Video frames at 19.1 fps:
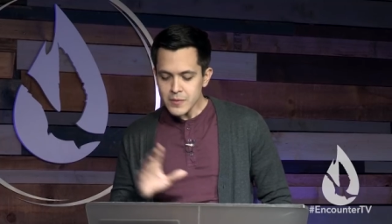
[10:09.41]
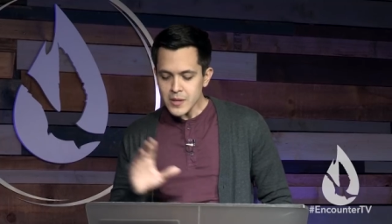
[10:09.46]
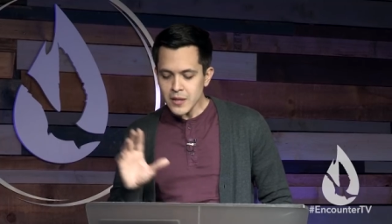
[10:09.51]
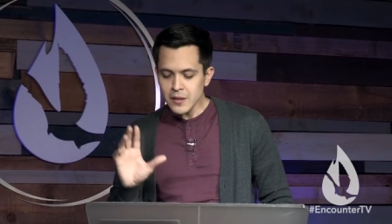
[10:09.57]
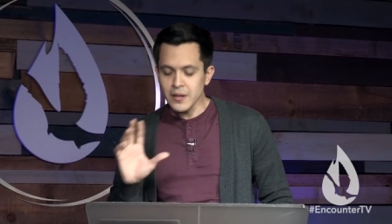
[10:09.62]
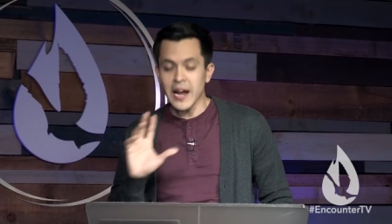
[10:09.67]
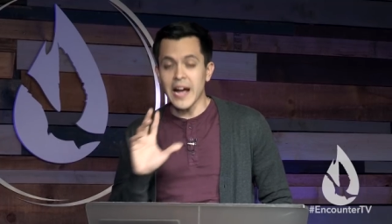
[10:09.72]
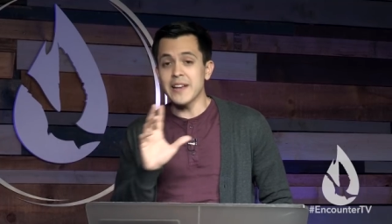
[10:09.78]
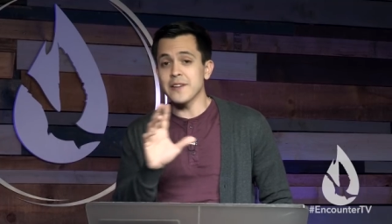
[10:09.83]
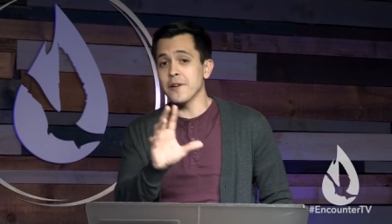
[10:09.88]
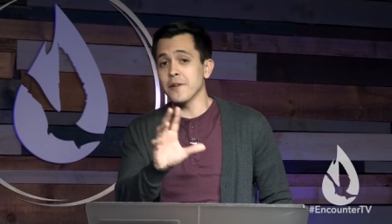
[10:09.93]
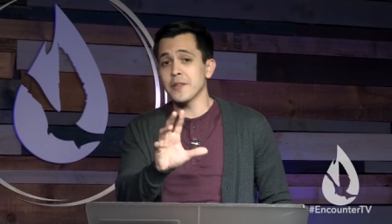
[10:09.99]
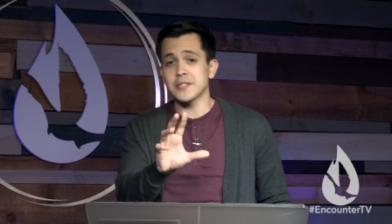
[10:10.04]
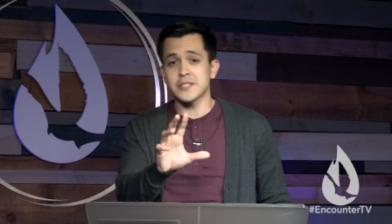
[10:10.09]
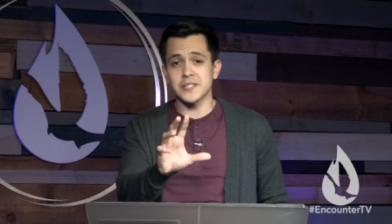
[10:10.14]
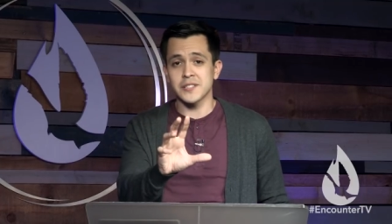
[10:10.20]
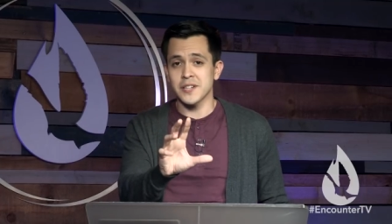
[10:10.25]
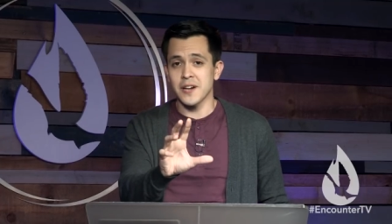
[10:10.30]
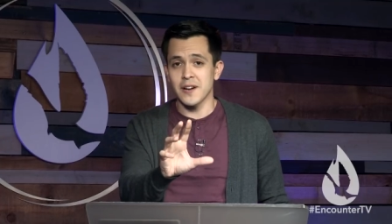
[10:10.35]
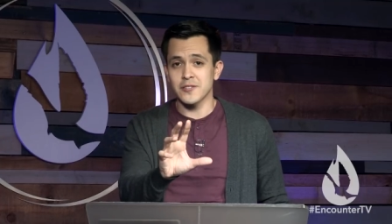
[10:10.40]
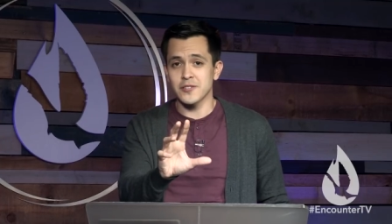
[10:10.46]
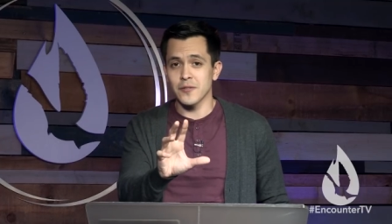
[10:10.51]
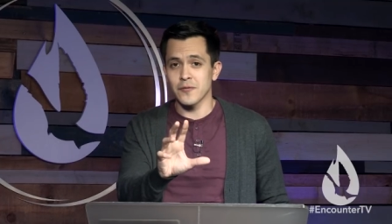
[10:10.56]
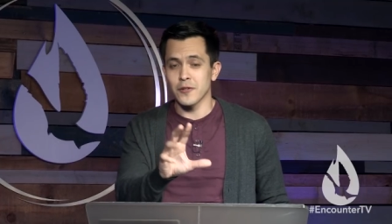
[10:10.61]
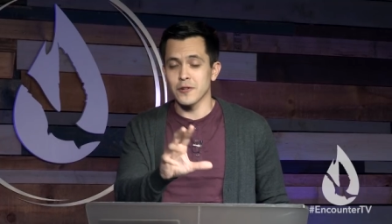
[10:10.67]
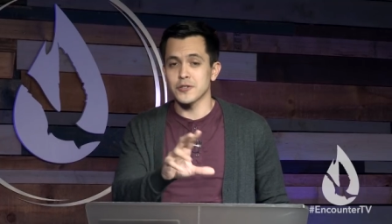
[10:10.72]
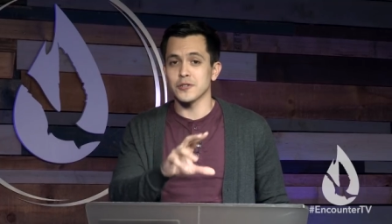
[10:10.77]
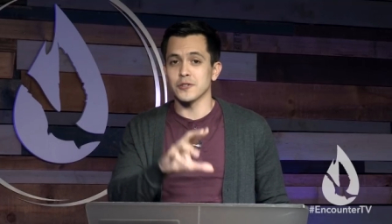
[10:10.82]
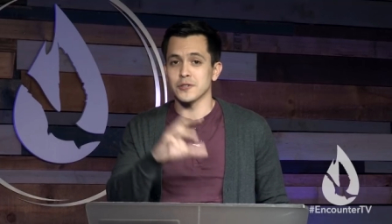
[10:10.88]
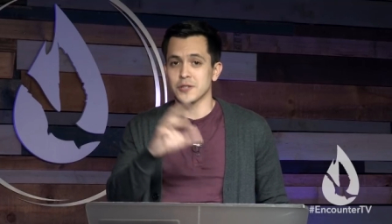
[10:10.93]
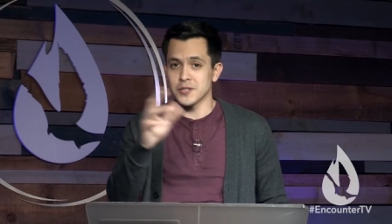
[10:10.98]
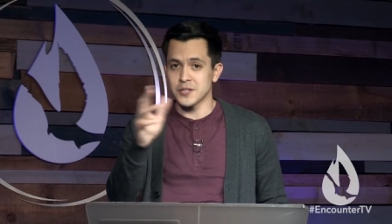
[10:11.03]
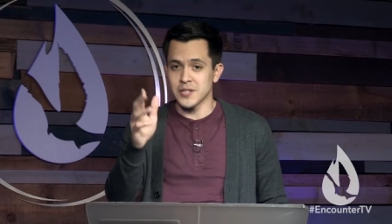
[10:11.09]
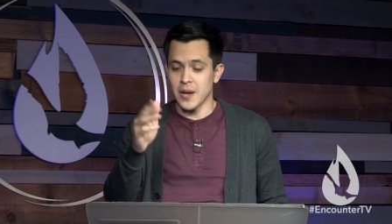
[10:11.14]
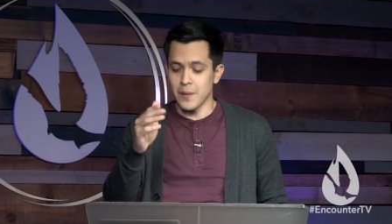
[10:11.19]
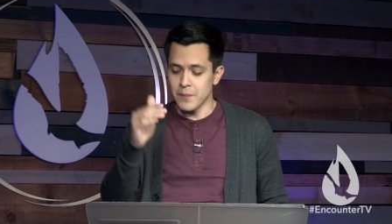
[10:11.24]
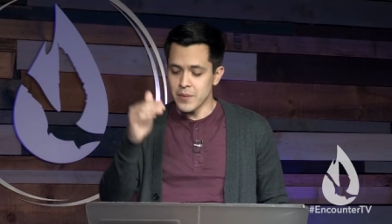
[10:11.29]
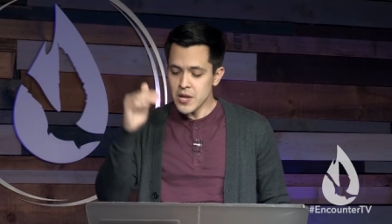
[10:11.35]
Look, I know this is controversial to
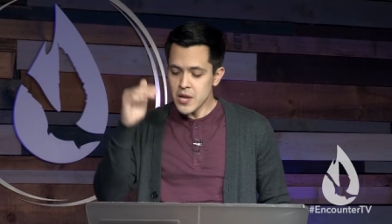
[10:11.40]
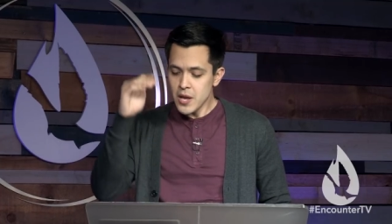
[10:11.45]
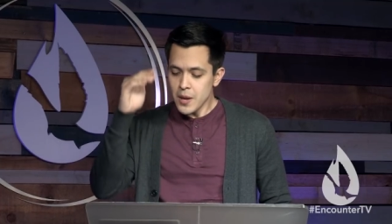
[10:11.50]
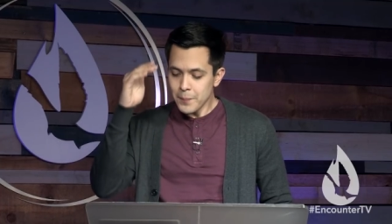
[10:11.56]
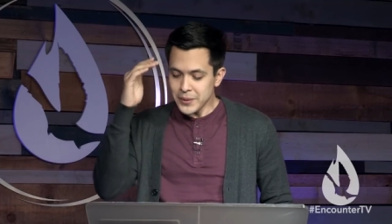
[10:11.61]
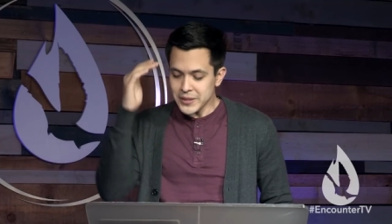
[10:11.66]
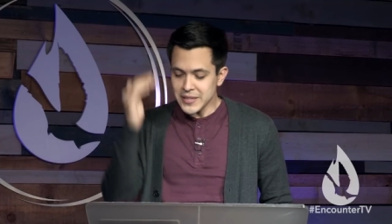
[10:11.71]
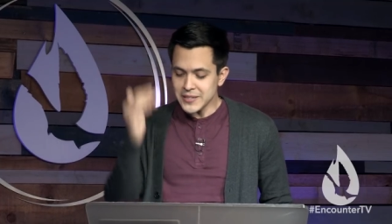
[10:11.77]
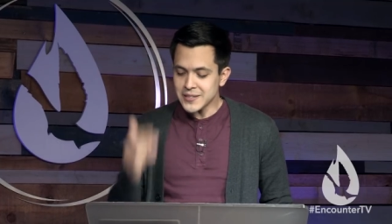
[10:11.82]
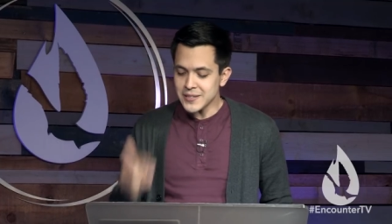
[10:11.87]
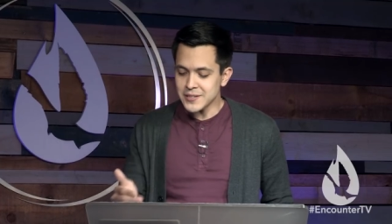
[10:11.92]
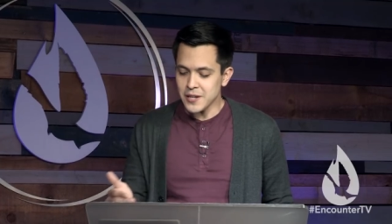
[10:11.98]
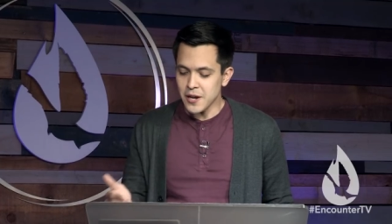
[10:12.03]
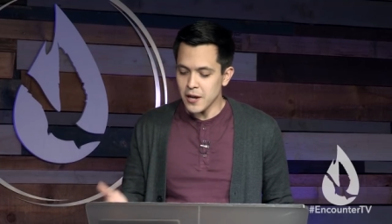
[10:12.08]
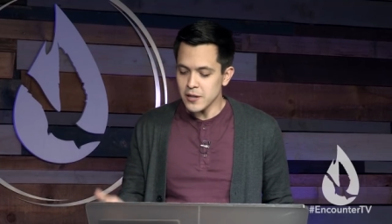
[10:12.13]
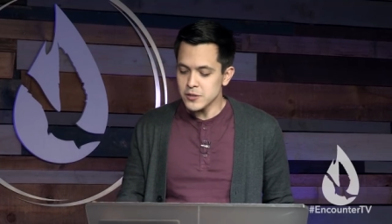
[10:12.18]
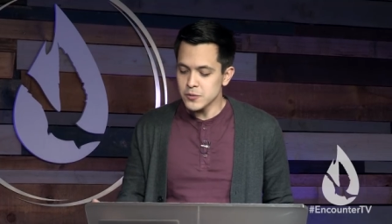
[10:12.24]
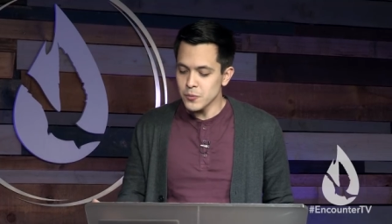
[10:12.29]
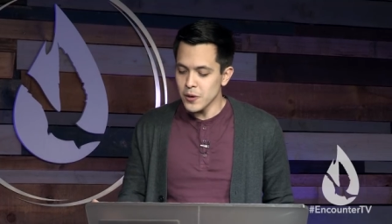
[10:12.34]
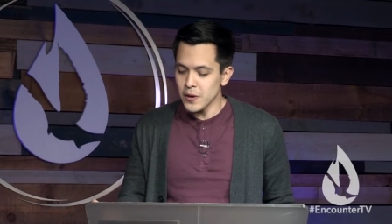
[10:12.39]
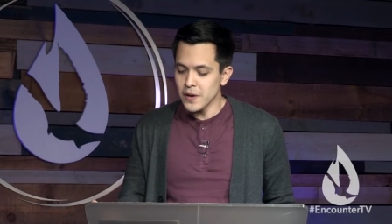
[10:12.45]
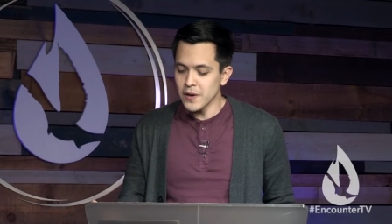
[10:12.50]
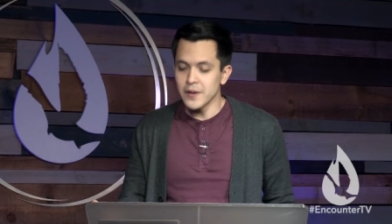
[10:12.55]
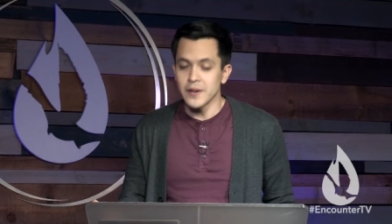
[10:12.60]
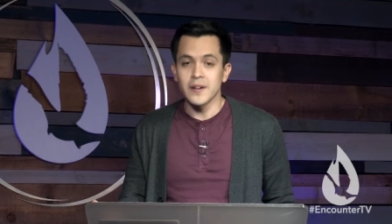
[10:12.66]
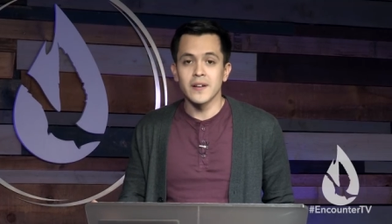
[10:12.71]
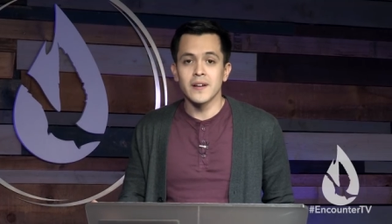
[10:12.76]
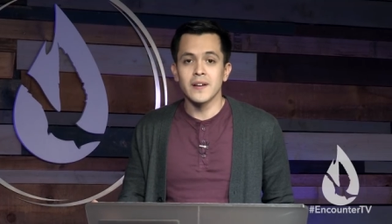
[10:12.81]
some, but this is God's word,